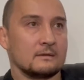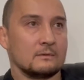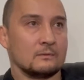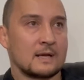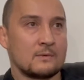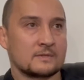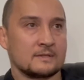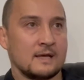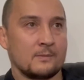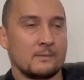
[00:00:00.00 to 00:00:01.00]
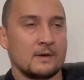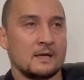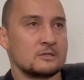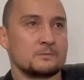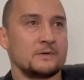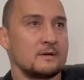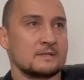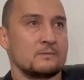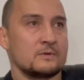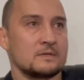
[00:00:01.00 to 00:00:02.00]
when I was in MMA just because
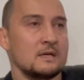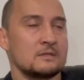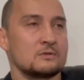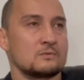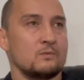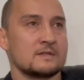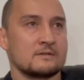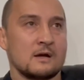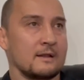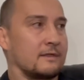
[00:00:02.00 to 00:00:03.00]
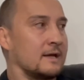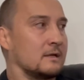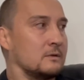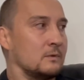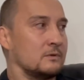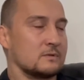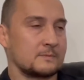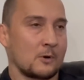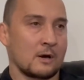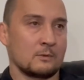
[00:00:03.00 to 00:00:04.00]
it just was not a thing. You would do
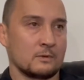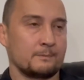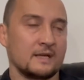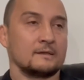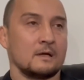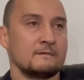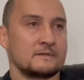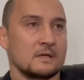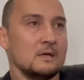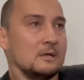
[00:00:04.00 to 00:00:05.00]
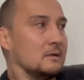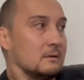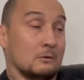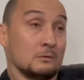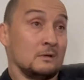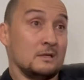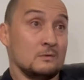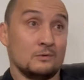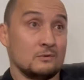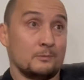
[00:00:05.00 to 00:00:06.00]
sparring with big gloves only. You
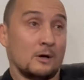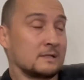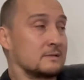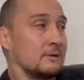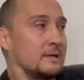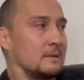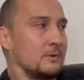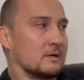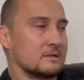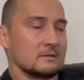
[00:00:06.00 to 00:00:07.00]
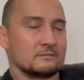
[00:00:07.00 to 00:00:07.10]
would do boxing or kickboxing.